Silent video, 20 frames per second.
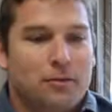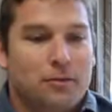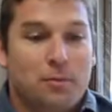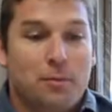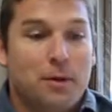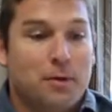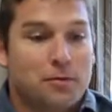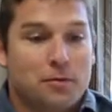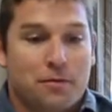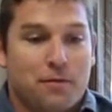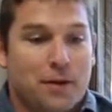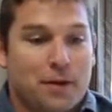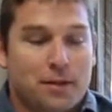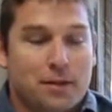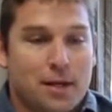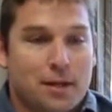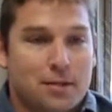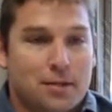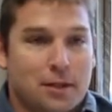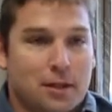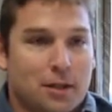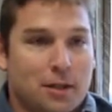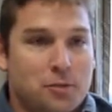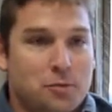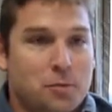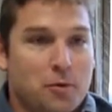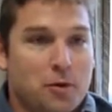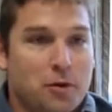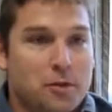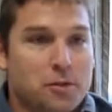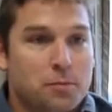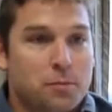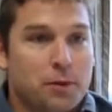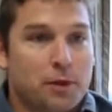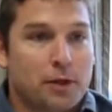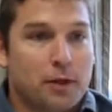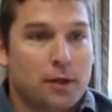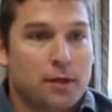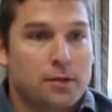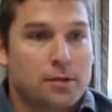to me, it was a fantastic experience
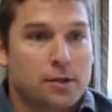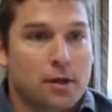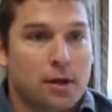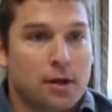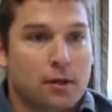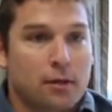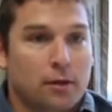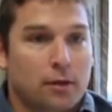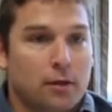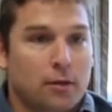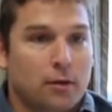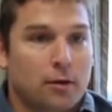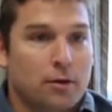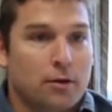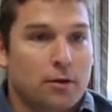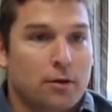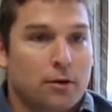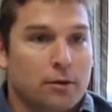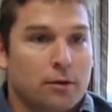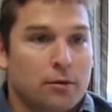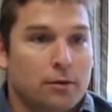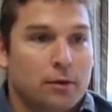because I learned